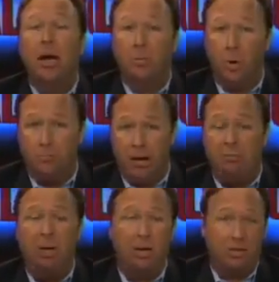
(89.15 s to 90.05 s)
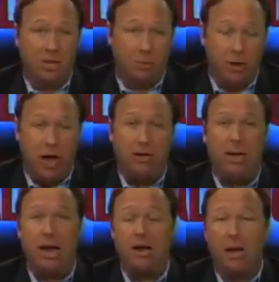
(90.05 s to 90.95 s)
and went public and said, we're not
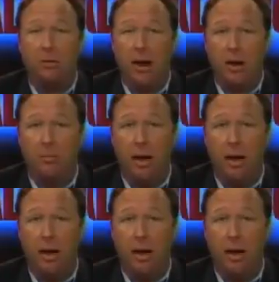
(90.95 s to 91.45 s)
attacking Iran